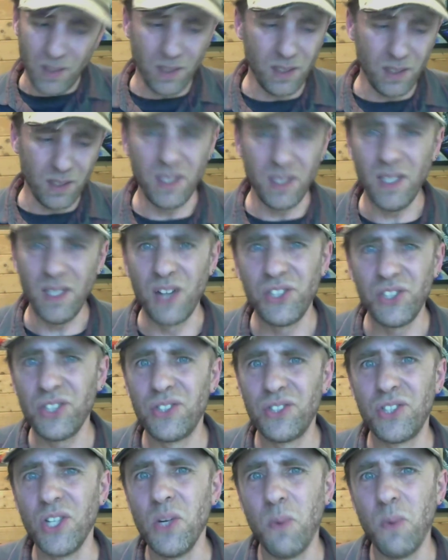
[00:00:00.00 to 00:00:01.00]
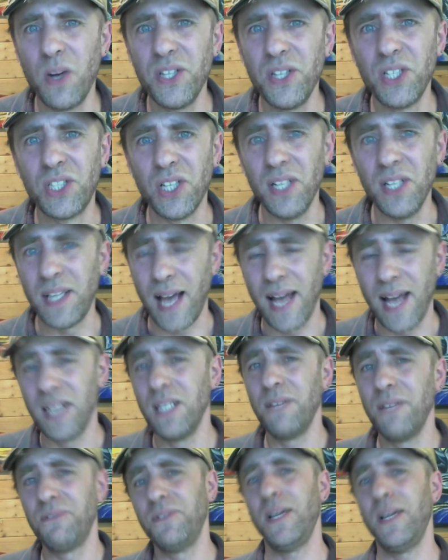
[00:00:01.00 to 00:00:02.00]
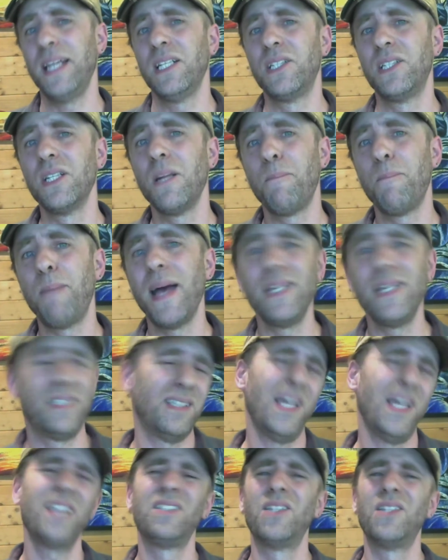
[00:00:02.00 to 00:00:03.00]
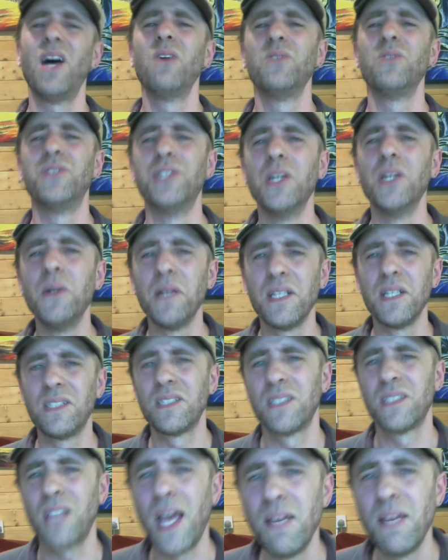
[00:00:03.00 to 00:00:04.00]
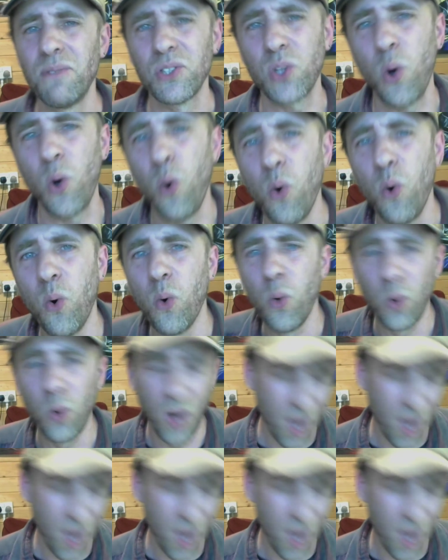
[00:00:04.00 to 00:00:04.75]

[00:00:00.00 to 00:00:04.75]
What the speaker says: You know, just do what you're good at, and if you ain't good at painting, then don't do it, and save us all